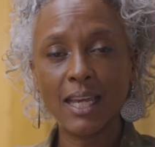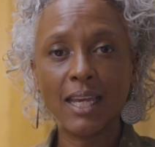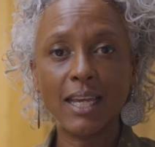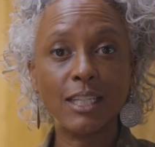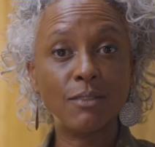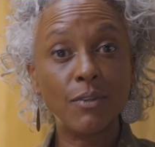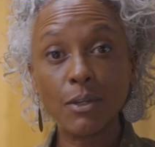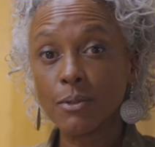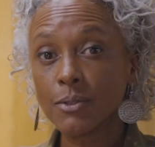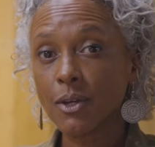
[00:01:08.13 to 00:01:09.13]
his
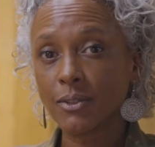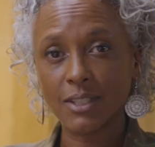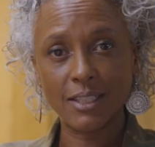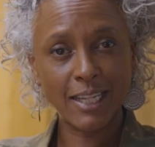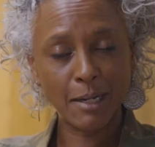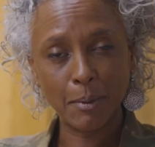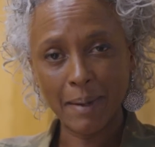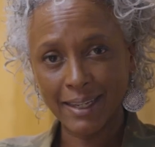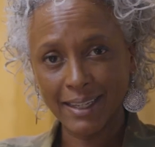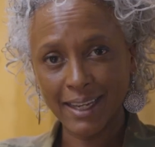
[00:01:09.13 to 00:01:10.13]
views on sustainable
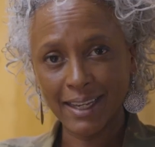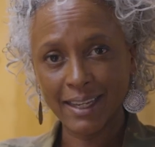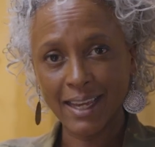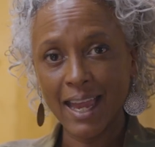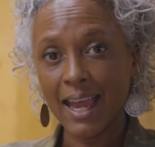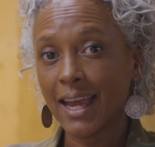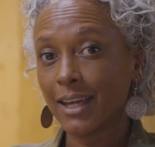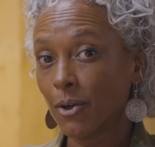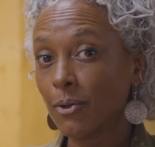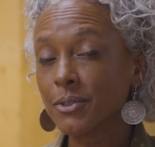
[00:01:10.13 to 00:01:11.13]
banking, and
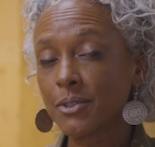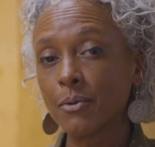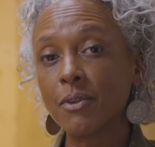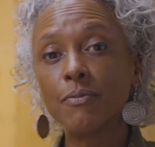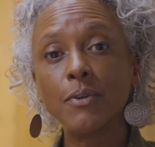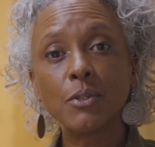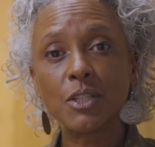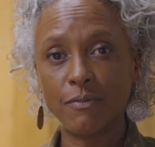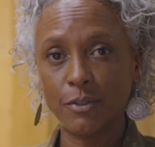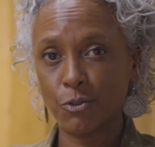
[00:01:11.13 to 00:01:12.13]
also the future
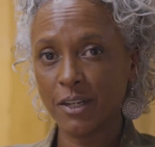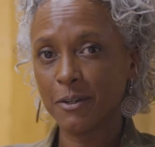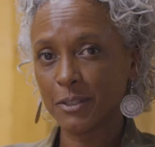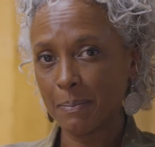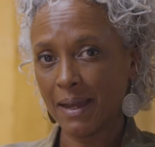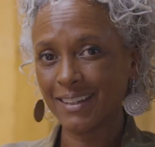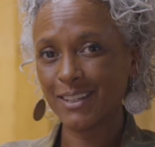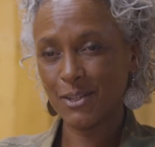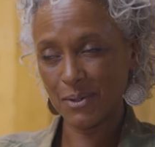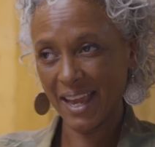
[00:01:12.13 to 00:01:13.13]
for Triodos Bank
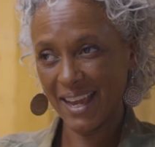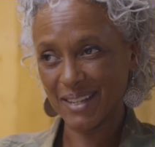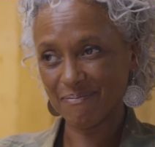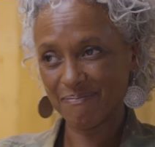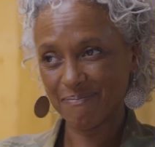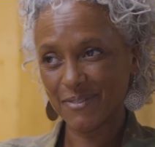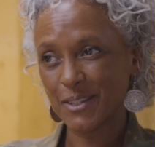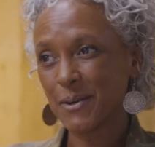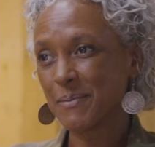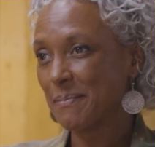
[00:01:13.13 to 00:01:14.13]
UK.
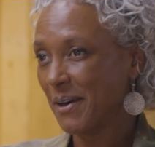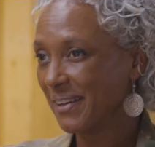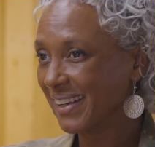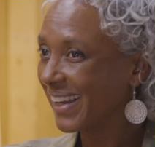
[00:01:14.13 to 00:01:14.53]
So, Mark,